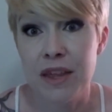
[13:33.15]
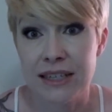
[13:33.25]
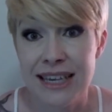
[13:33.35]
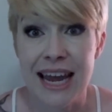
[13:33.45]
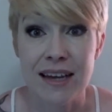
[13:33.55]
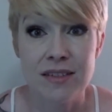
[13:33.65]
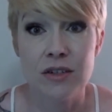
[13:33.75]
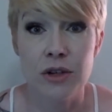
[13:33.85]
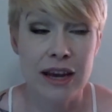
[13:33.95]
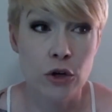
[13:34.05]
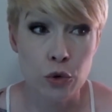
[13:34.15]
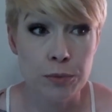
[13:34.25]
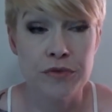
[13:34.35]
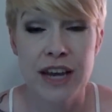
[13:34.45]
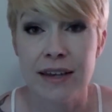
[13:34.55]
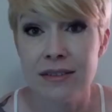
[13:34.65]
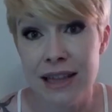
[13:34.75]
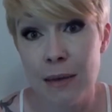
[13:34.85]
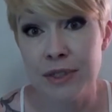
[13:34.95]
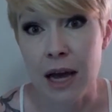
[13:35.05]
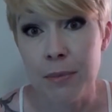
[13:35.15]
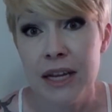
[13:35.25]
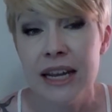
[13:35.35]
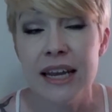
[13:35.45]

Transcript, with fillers: that task or that group of tasks laptop.